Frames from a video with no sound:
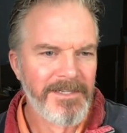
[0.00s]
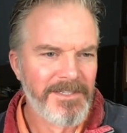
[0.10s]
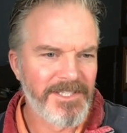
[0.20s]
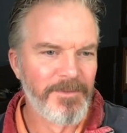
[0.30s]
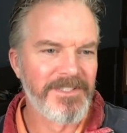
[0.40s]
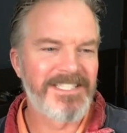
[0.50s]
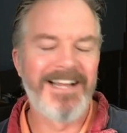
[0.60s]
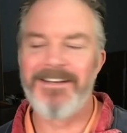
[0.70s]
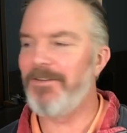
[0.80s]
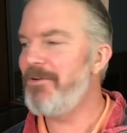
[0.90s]

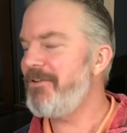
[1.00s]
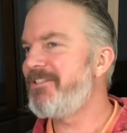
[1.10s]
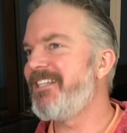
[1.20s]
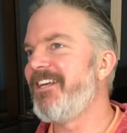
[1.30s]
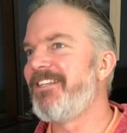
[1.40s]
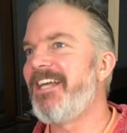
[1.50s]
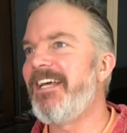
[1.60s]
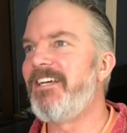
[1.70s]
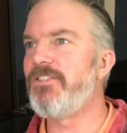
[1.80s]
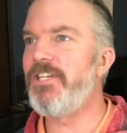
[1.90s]
Who said the other day?
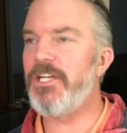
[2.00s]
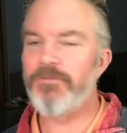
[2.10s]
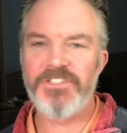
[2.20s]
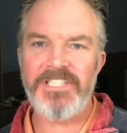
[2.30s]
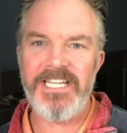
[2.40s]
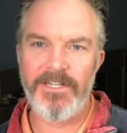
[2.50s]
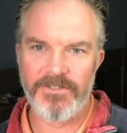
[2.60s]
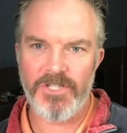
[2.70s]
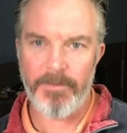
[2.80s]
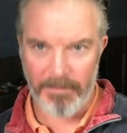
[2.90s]
He goes, oh, you know, you're receding on
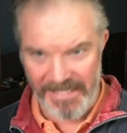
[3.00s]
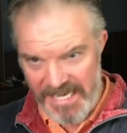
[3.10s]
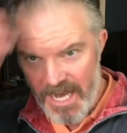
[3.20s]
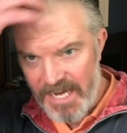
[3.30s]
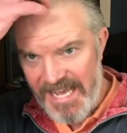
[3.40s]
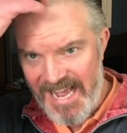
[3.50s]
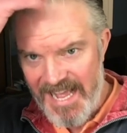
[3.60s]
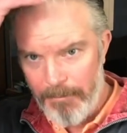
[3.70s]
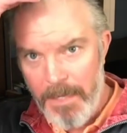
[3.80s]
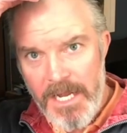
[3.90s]
top. I'm like, yeah, I
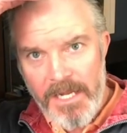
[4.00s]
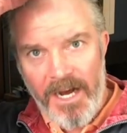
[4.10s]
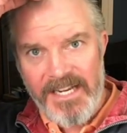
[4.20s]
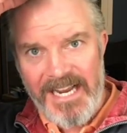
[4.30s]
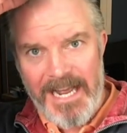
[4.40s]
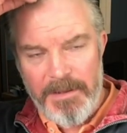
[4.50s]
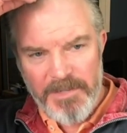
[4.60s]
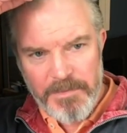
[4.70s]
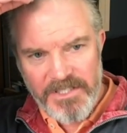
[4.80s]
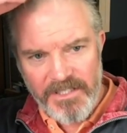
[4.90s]
am. It
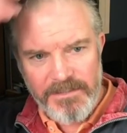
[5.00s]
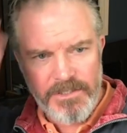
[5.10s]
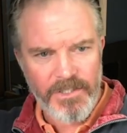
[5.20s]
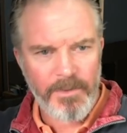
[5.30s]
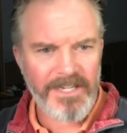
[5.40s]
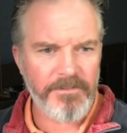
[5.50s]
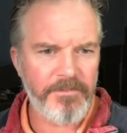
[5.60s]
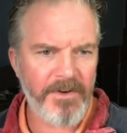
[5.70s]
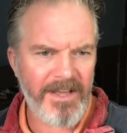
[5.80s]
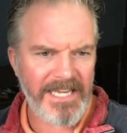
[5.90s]
must be something to do with wearing a
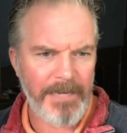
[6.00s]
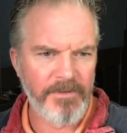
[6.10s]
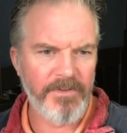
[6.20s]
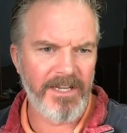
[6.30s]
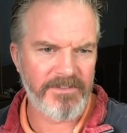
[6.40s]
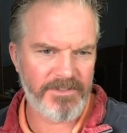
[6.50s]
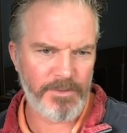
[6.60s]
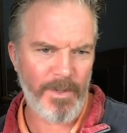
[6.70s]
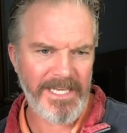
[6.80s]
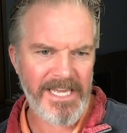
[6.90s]
flying helmet for the last
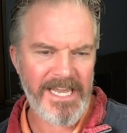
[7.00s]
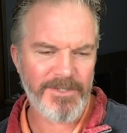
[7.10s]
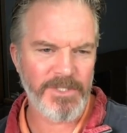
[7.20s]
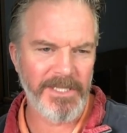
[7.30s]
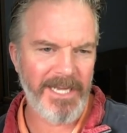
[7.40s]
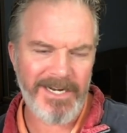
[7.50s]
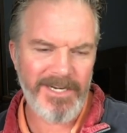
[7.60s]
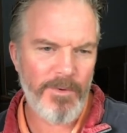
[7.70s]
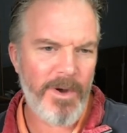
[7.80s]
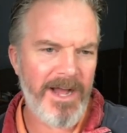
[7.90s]
20 years or something. I don't
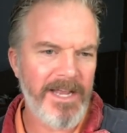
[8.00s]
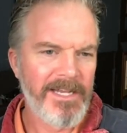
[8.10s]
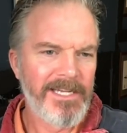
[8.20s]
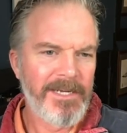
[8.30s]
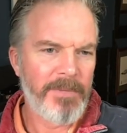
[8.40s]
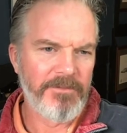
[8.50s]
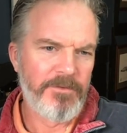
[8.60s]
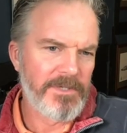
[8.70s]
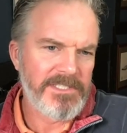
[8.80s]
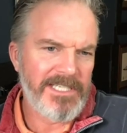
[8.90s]
know why, but I'm
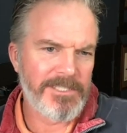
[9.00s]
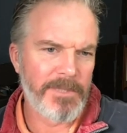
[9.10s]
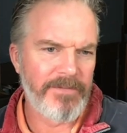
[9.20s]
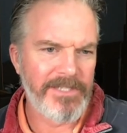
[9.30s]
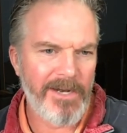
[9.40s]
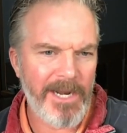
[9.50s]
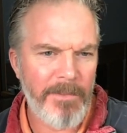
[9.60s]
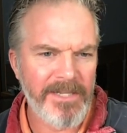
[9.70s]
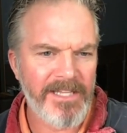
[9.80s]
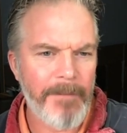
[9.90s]
46, whatever. You know, I don't
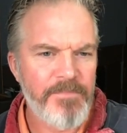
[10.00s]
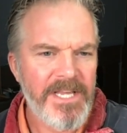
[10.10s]
mind that.